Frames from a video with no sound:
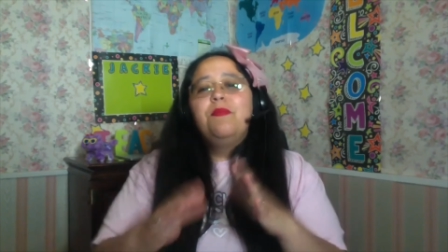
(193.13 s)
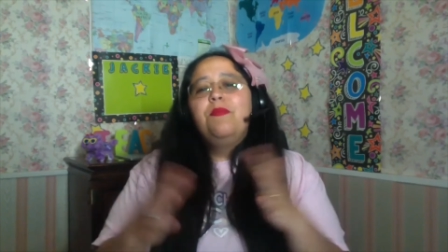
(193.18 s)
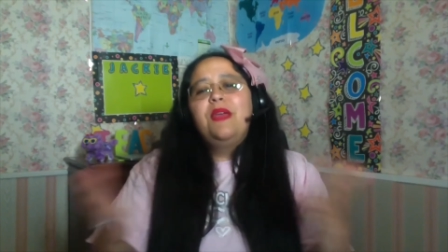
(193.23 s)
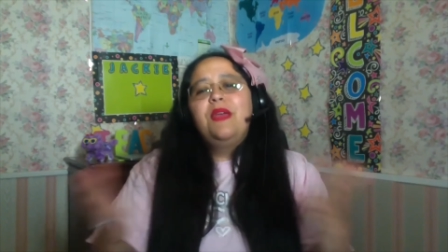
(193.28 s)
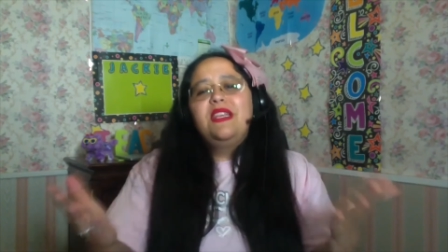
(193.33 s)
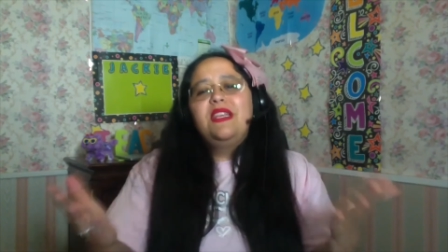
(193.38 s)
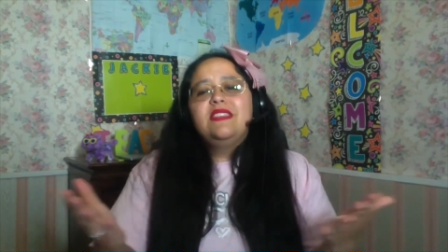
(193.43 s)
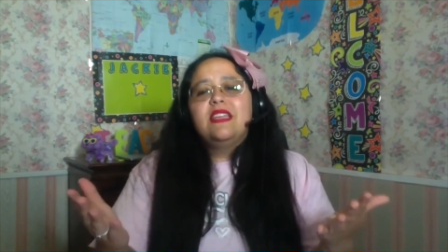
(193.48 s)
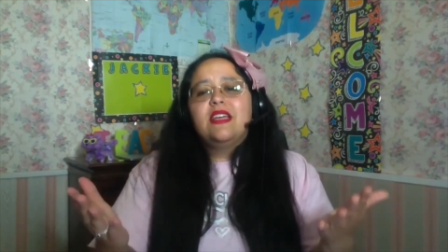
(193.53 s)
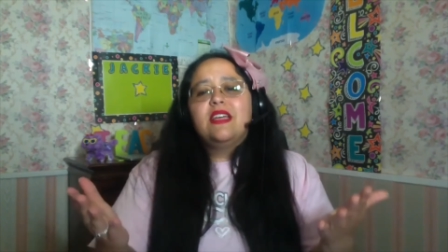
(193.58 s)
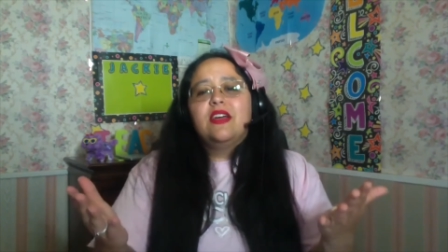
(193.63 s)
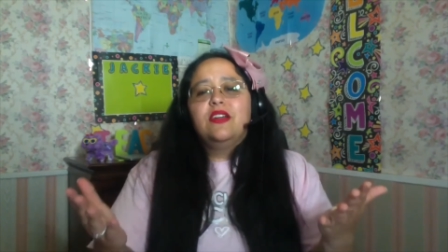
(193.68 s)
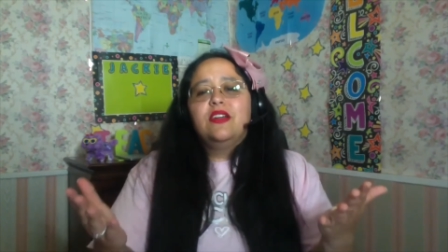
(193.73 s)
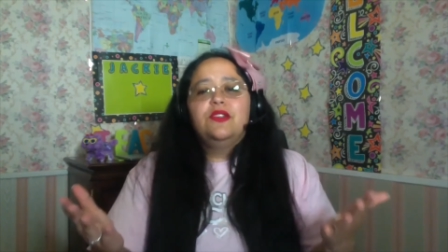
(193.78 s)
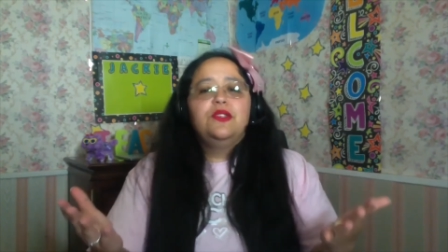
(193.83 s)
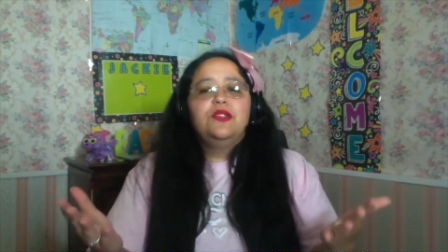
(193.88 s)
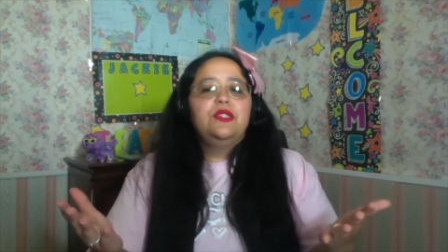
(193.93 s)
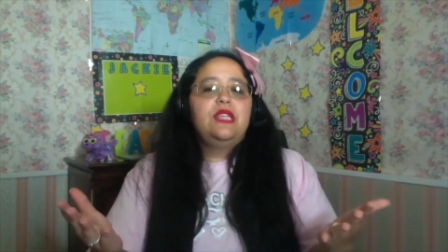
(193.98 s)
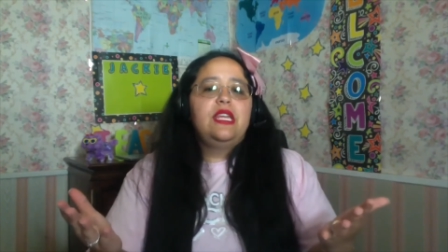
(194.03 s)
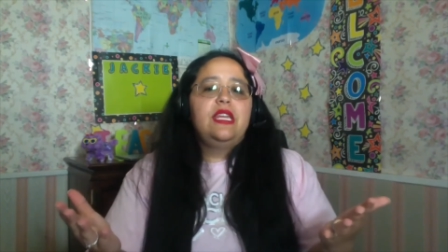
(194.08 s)
basic
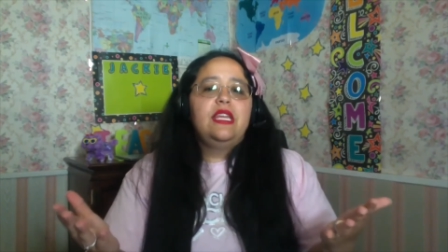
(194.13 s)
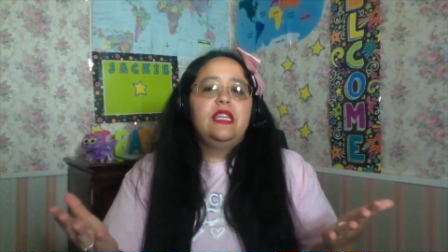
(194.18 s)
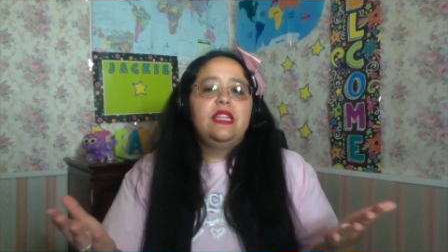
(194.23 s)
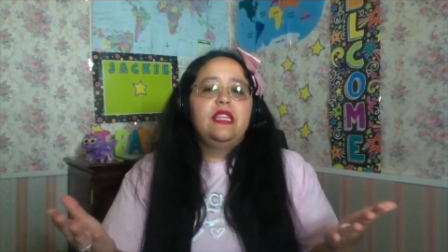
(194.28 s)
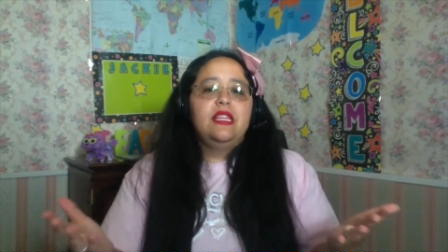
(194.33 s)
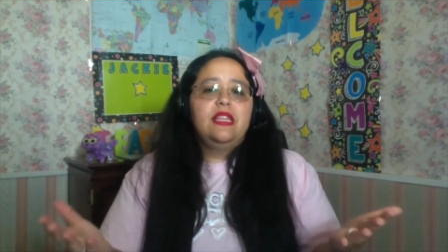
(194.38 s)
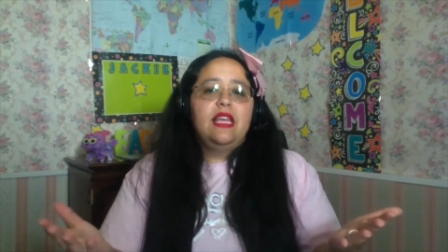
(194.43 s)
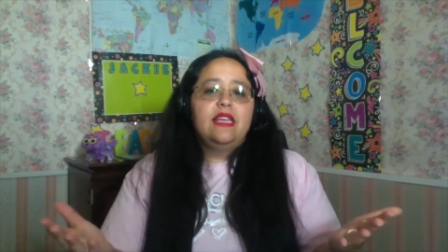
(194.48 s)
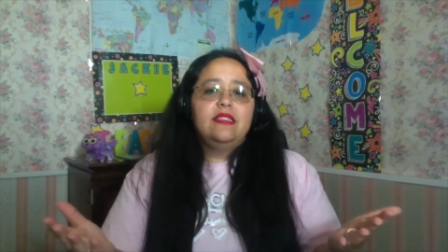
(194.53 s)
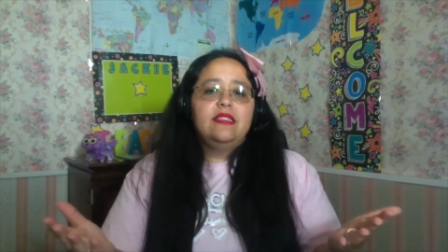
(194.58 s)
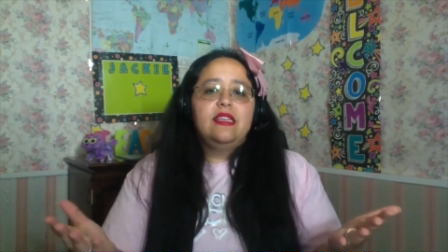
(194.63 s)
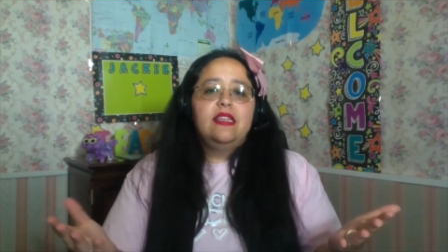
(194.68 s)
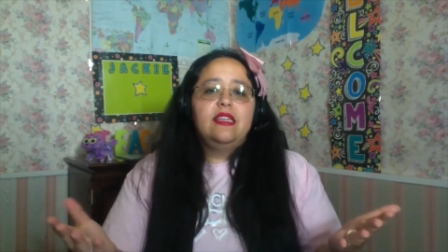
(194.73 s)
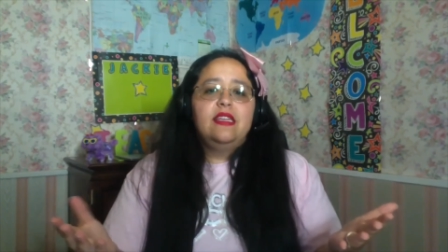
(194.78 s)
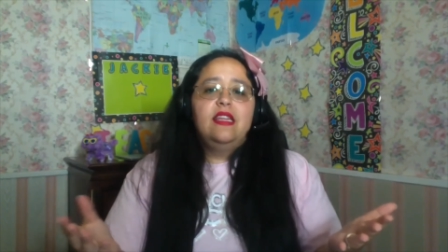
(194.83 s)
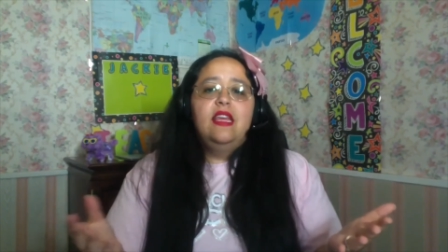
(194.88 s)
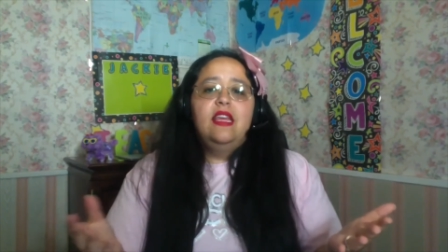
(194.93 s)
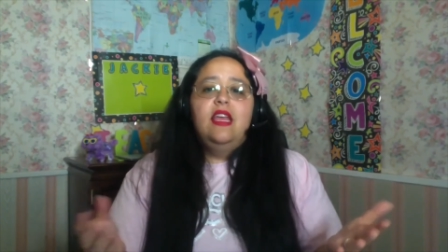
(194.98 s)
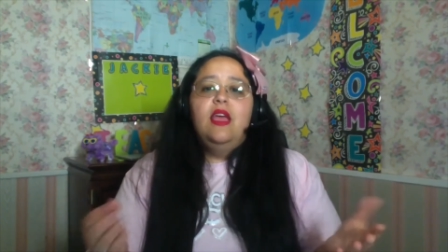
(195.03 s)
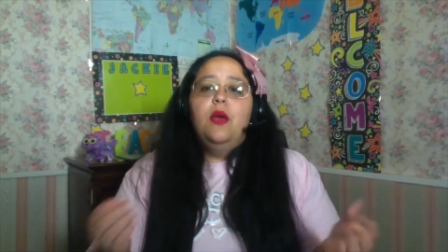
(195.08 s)
understanding of the
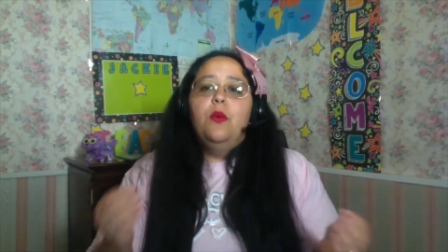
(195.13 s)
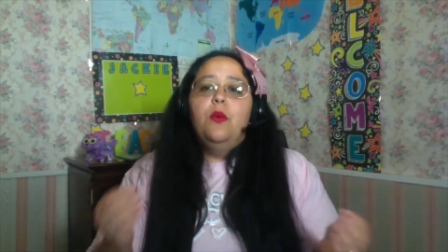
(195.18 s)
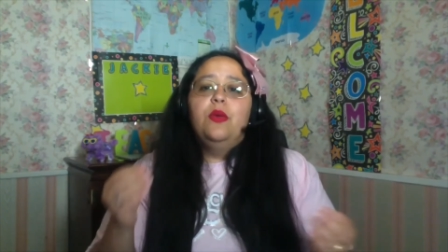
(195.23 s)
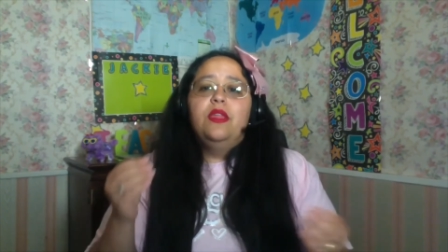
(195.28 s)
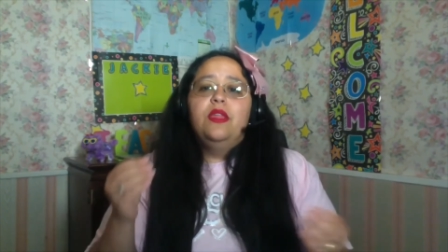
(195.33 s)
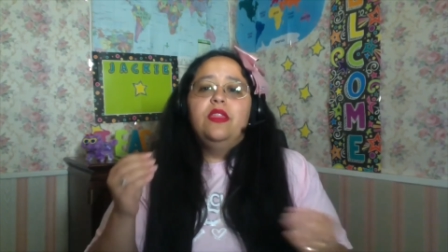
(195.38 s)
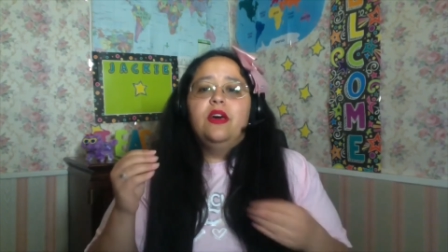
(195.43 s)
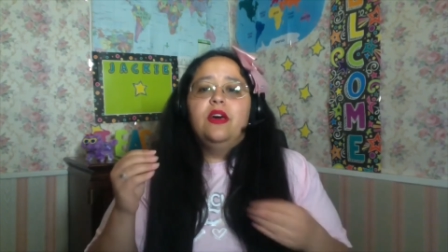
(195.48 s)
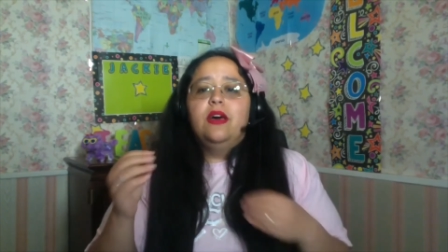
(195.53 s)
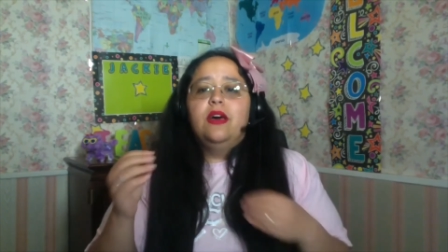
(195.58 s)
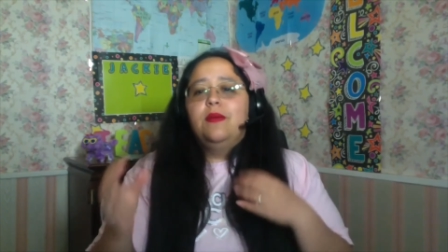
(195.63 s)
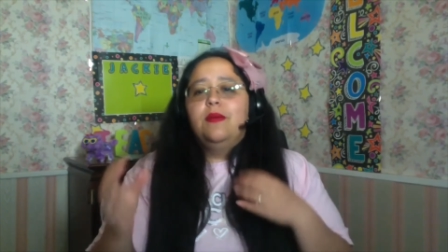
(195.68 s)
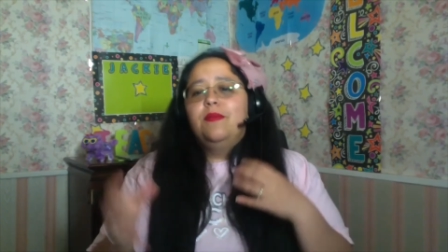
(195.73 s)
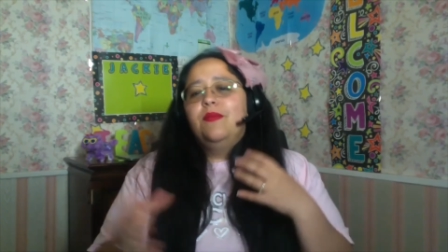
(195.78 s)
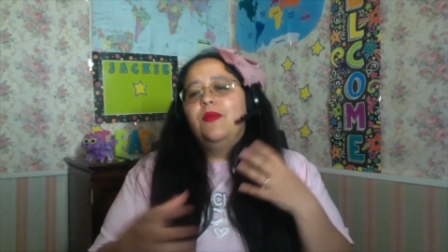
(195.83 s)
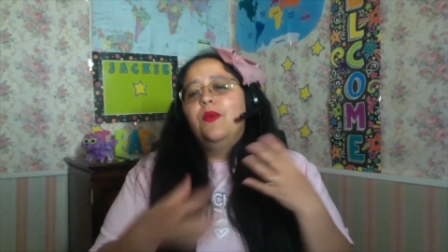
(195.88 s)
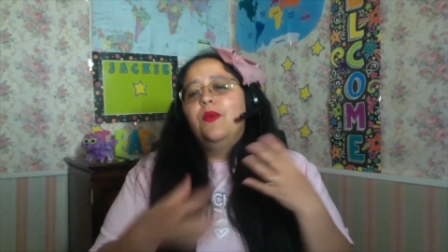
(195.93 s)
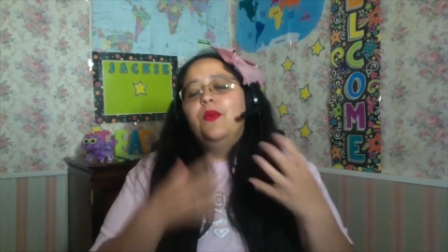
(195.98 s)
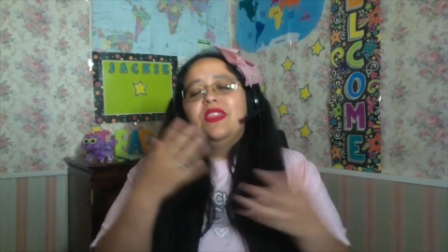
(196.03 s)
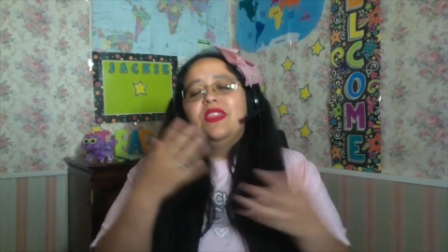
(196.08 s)
lesson with
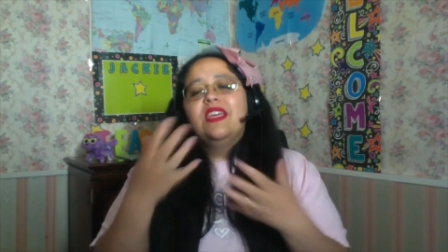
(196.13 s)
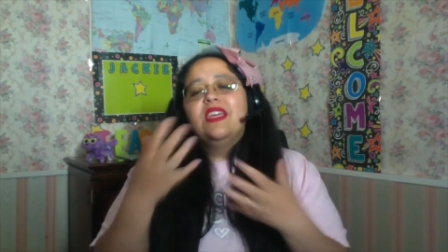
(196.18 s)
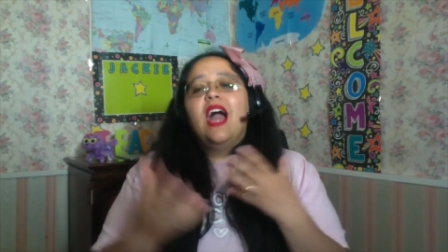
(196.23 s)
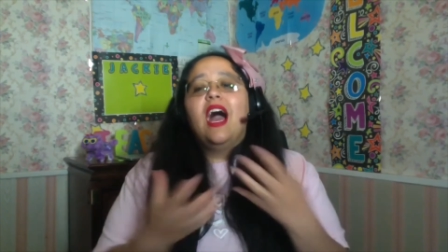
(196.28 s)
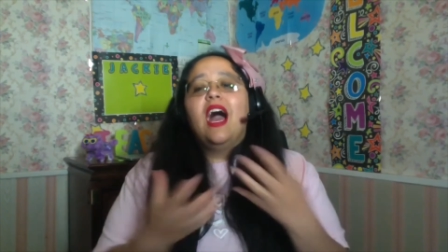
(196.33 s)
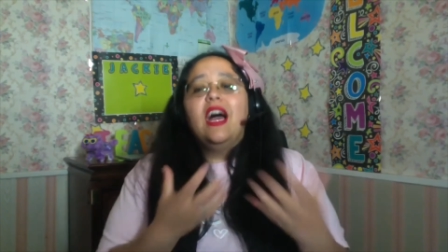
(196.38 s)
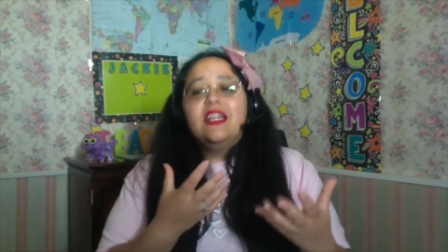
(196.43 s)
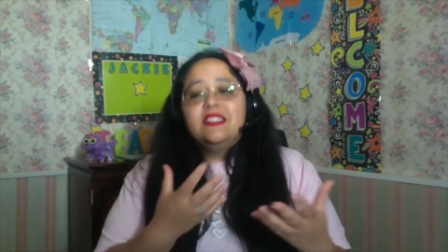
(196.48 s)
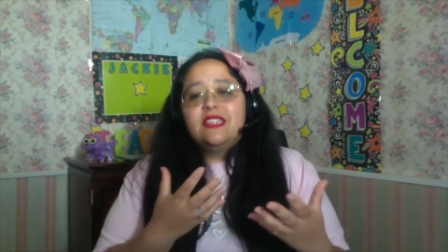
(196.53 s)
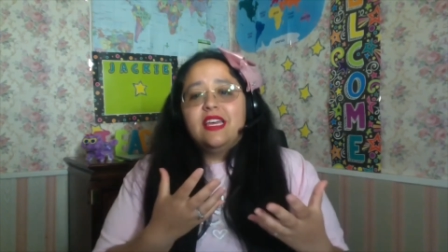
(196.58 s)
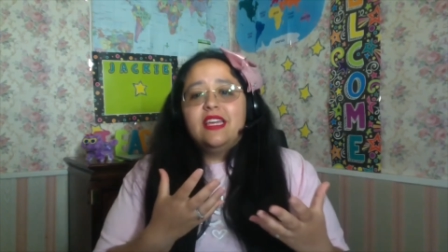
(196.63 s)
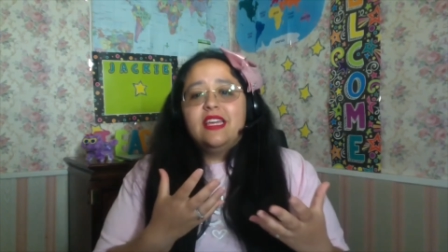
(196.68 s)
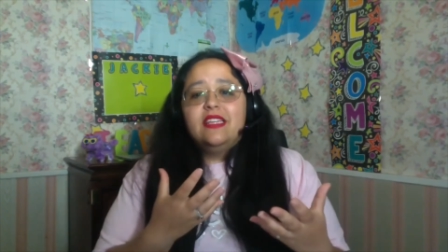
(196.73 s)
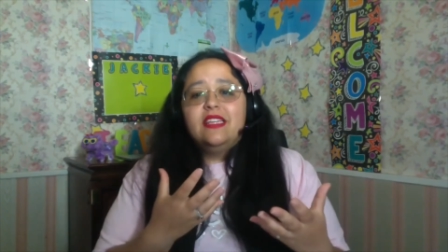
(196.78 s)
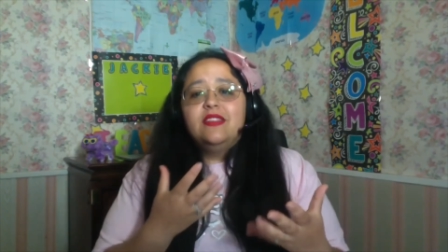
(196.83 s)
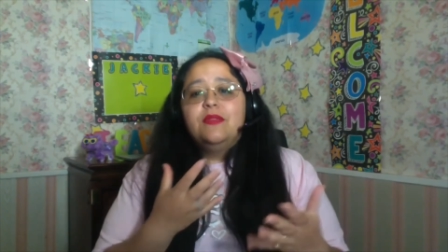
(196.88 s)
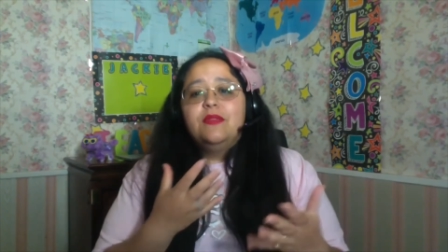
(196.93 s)
the content,